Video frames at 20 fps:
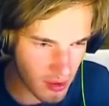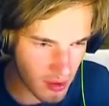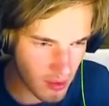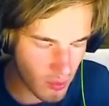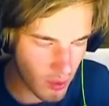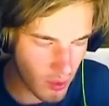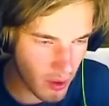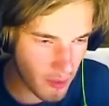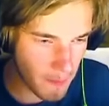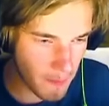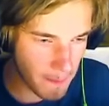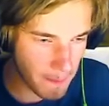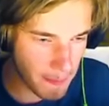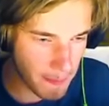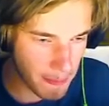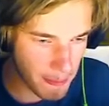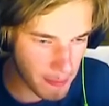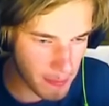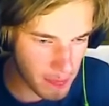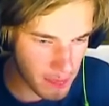What?
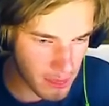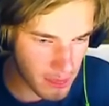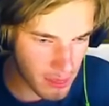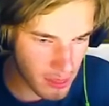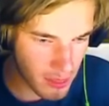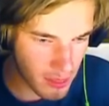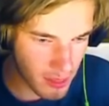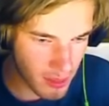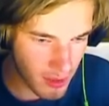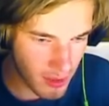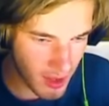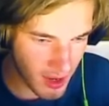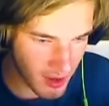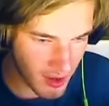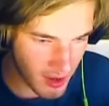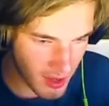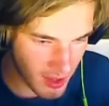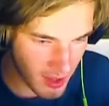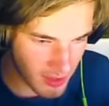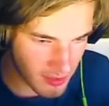There
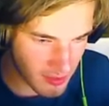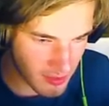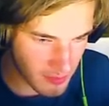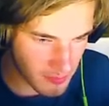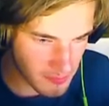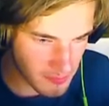it is.